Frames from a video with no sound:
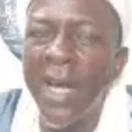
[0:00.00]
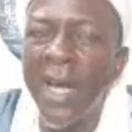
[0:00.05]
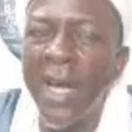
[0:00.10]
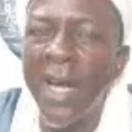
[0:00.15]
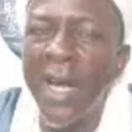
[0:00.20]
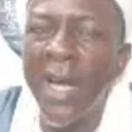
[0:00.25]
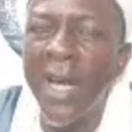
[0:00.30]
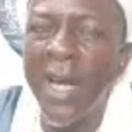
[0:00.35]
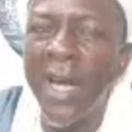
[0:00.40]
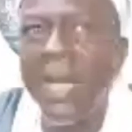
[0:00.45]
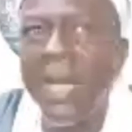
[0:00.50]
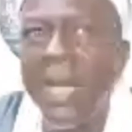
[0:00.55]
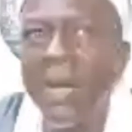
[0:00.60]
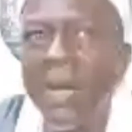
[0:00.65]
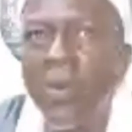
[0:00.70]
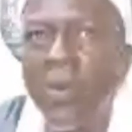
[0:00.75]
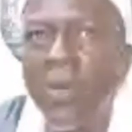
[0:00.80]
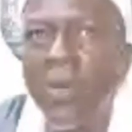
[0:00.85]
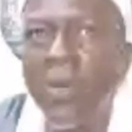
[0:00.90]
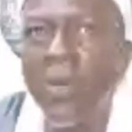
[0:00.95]
have
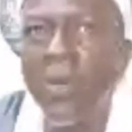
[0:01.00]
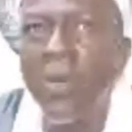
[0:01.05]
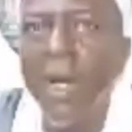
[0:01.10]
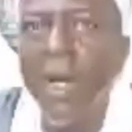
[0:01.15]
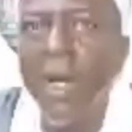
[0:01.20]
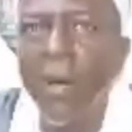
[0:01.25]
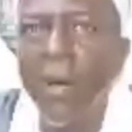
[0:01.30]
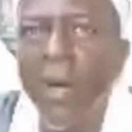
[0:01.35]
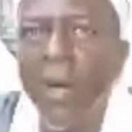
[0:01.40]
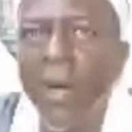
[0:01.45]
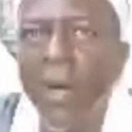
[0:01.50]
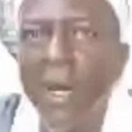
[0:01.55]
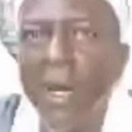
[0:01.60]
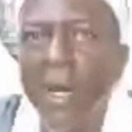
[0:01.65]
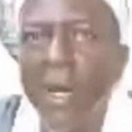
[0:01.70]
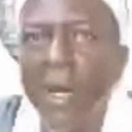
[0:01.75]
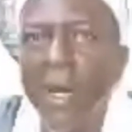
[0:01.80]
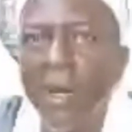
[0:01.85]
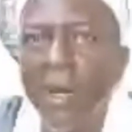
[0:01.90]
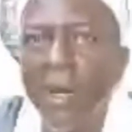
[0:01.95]
also been banned,
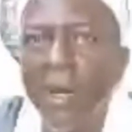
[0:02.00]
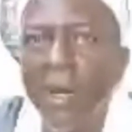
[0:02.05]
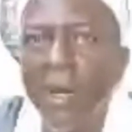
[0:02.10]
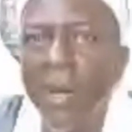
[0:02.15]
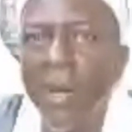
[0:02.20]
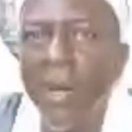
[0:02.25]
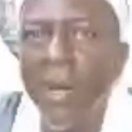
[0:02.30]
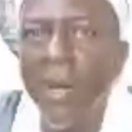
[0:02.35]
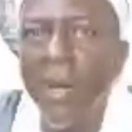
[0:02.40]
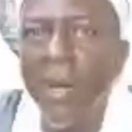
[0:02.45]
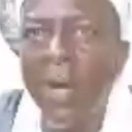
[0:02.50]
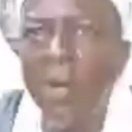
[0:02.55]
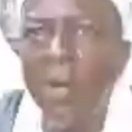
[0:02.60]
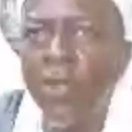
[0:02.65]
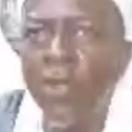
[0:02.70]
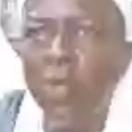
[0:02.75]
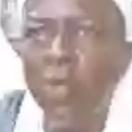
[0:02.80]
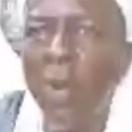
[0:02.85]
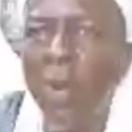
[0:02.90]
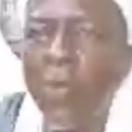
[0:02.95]
and now
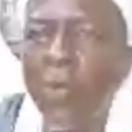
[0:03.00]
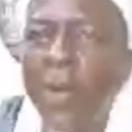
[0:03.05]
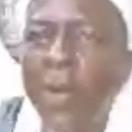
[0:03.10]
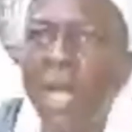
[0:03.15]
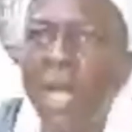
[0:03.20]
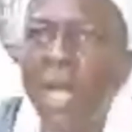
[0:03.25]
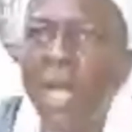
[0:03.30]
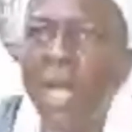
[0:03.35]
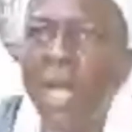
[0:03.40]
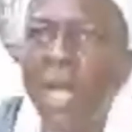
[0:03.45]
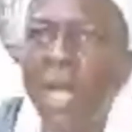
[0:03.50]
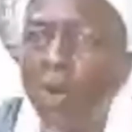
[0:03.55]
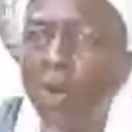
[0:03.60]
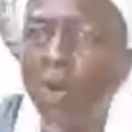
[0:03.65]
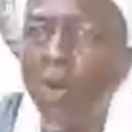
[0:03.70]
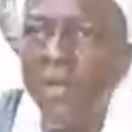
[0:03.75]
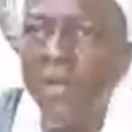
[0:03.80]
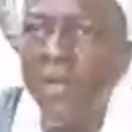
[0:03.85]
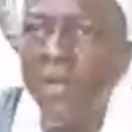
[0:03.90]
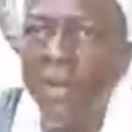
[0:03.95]
our
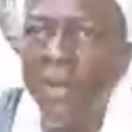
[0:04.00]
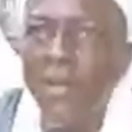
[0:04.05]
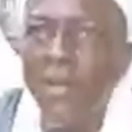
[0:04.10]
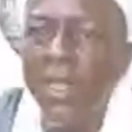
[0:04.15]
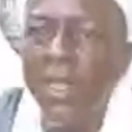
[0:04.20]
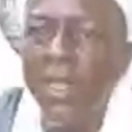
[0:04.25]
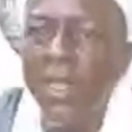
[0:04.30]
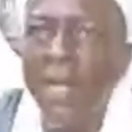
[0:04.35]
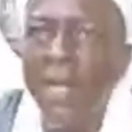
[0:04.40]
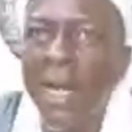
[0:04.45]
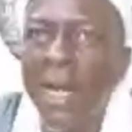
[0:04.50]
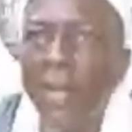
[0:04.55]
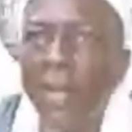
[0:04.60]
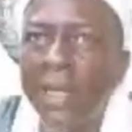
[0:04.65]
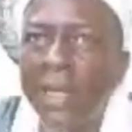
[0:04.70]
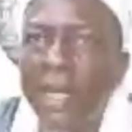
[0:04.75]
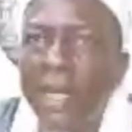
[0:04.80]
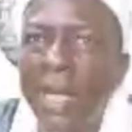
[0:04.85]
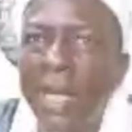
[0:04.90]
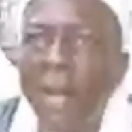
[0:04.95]
Juma
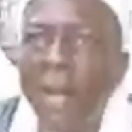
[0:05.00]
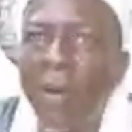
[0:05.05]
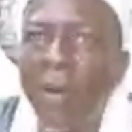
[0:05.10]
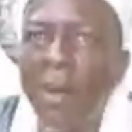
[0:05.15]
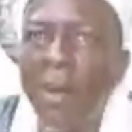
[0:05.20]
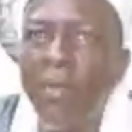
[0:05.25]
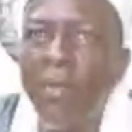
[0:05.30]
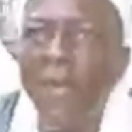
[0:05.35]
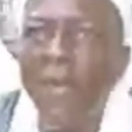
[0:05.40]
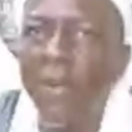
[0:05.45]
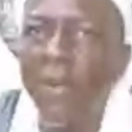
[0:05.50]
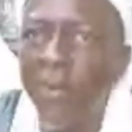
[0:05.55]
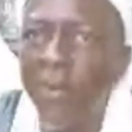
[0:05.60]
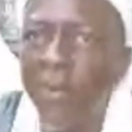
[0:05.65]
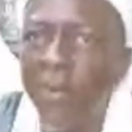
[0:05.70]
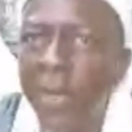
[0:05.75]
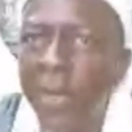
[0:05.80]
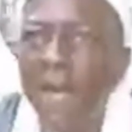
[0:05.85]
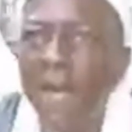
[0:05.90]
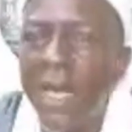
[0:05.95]
prayer are being observed,
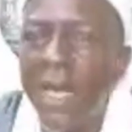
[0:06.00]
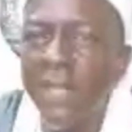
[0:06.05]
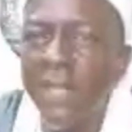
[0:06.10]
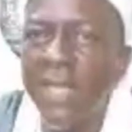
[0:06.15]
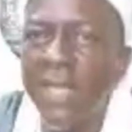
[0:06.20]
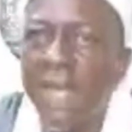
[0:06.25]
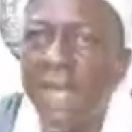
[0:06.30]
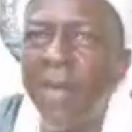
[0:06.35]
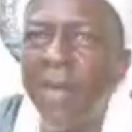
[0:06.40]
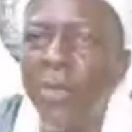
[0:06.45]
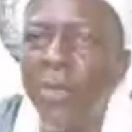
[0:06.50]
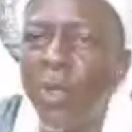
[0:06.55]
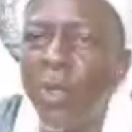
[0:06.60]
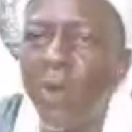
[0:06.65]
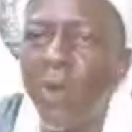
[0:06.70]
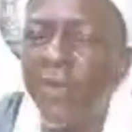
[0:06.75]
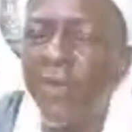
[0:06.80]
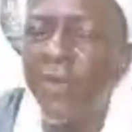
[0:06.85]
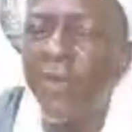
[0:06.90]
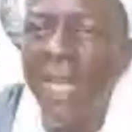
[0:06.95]
and then our
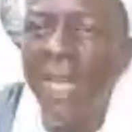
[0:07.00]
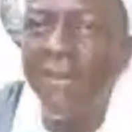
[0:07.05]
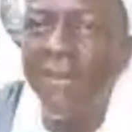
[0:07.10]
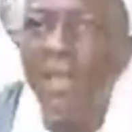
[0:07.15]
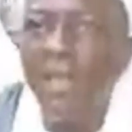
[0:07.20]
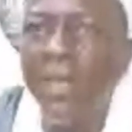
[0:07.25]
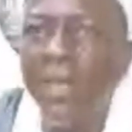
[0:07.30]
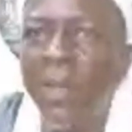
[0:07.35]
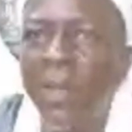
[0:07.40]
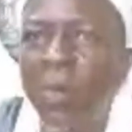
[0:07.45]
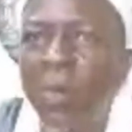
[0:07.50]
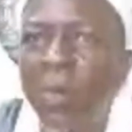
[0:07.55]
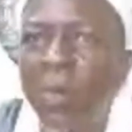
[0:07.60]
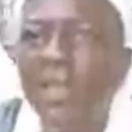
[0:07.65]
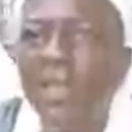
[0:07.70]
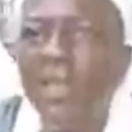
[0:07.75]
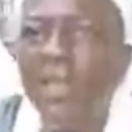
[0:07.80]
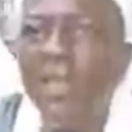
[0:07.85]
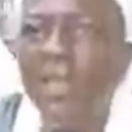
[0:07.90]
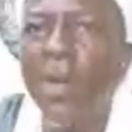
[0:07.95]
Fard prayers
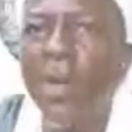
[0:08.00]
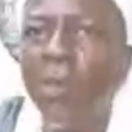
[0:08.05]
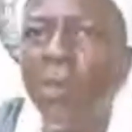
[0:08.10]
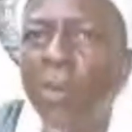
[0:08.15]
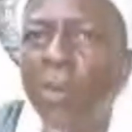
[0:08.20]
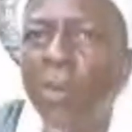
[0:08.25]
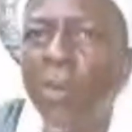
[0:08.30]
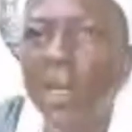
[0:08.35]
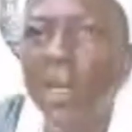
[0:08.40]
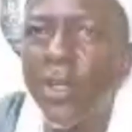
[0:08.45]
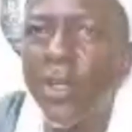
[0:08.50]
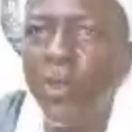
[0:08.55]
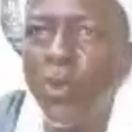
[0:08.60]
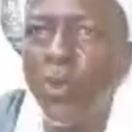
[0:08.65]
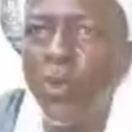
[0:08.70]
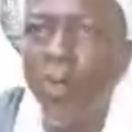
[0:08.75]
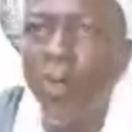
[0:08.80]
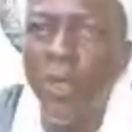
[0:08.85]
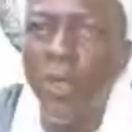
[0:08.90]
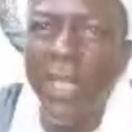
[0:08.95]
are being observed in the
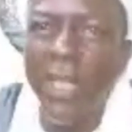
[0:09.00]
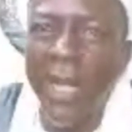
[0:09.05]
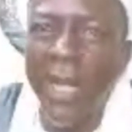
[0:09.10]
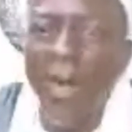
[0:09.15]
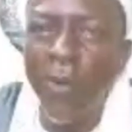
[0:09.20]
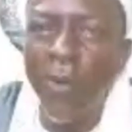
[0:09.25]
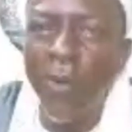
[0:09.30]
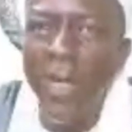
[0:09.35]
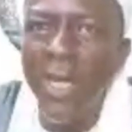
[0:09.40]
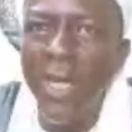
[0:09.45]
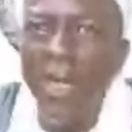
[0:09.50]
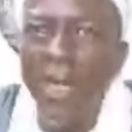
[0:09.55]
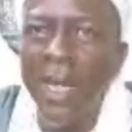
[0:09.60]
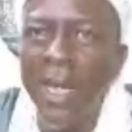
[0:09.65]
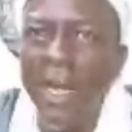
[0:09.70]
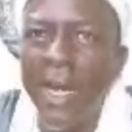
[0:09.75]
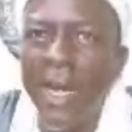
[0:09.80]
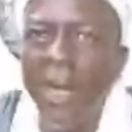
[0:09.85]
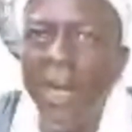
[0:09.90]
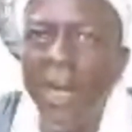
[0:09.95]
mosque, but
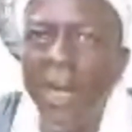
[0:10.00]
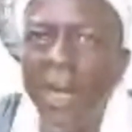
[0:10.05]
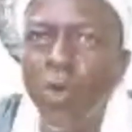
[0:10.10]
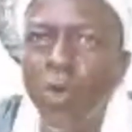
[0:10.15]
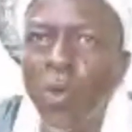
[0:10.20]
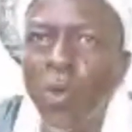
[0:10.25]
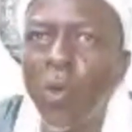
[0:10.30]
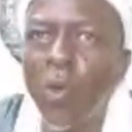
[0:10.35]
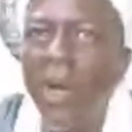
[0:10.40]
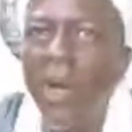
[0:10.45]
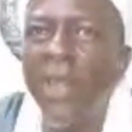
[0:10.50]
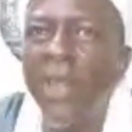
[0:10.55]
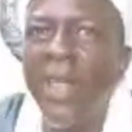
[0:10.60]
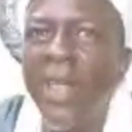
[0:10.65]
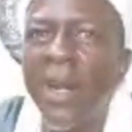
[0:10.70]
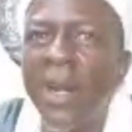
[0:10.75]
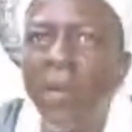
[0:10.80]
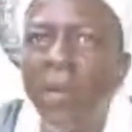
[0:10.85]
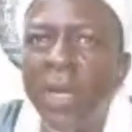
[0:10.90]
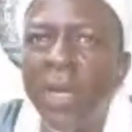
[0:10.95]
no Taraweeh
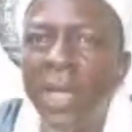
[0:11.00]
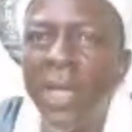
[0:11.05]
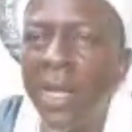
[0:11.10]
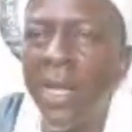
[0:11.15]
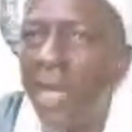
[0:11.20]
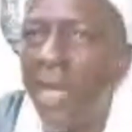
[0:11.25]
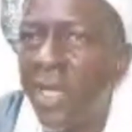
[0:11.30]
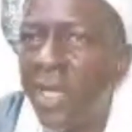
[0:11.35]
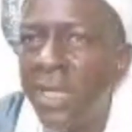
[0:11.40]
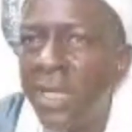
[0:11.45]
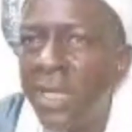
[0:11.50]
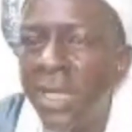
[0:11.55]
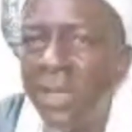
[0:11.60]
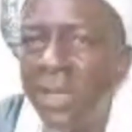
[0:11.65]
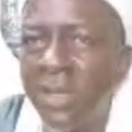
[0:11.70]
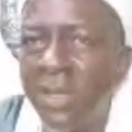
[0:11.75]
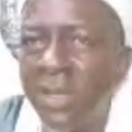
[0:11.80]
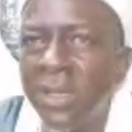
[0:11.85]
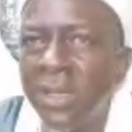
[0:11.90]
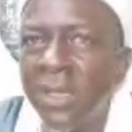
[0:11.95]
and no other
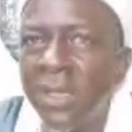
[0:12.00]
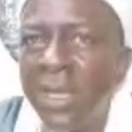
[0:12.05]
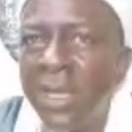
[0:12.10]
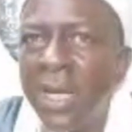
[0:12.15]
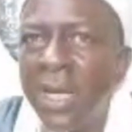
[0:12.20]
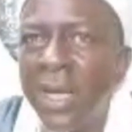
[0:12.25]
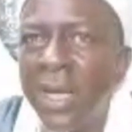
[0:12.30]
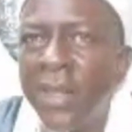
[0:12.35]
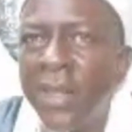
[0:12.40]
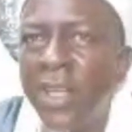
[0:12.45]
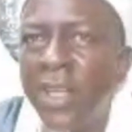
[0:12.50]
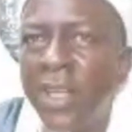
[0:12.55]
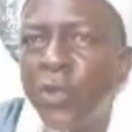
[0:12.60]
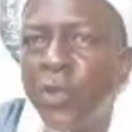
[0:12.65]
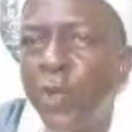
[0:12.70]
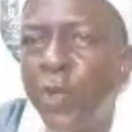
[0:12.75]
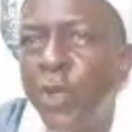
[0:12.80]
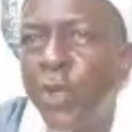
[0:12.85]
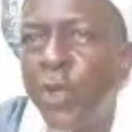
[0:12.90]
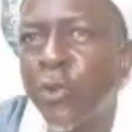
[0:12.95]
Ramadan lectures
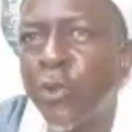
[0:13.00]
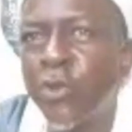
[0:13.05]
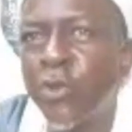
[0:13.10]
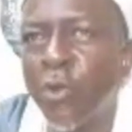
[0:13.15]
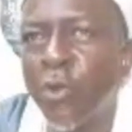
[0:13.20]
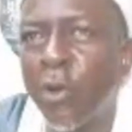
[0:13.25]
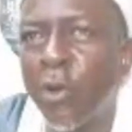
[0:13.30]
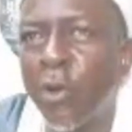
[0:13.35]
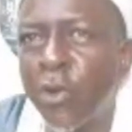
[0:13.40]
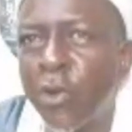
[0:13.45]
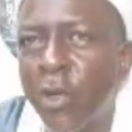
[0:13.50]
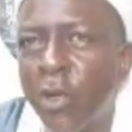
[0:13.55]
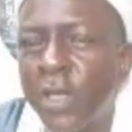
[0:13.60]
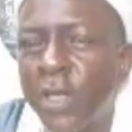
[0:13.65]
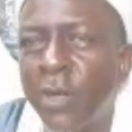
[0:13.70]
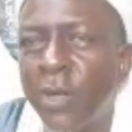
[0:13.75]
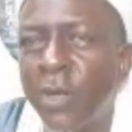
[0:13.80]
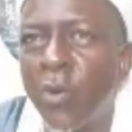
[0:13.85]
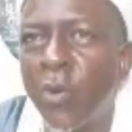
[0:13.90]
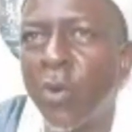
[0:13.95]
that we used
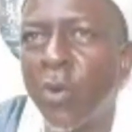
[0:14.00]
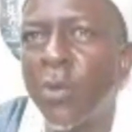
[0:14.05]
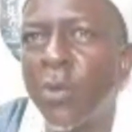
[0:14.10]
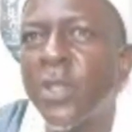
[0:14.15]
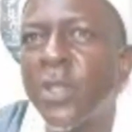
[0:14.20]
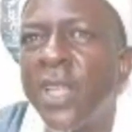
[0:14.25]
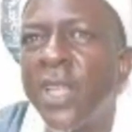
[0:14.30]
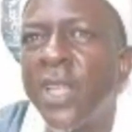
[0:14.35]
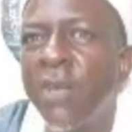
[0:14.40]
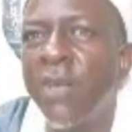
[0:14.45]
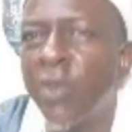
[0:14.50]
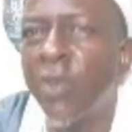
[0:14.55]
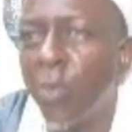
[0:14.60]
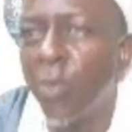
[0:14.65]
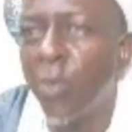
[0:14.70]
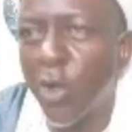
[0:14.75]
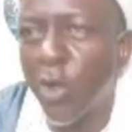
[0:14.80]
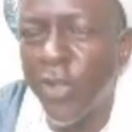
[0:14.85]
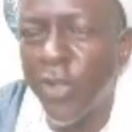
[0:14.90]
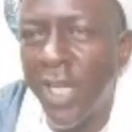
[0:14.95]
to conduct in
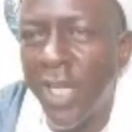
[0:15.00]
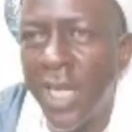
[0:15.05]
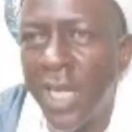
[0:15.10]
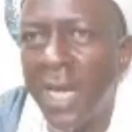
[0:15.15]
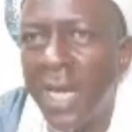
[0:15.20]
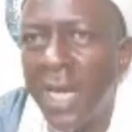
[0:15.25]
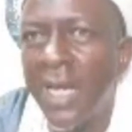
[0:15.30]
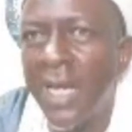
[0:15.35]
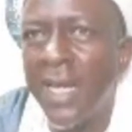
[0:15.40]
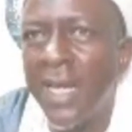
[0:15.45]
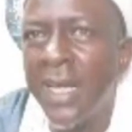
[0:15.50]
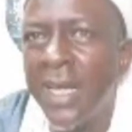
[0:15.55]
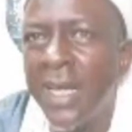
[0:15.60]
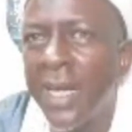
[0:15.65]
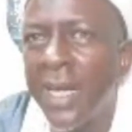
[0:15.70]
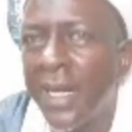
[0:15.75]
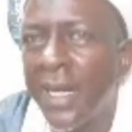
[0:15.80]
almost every mosque here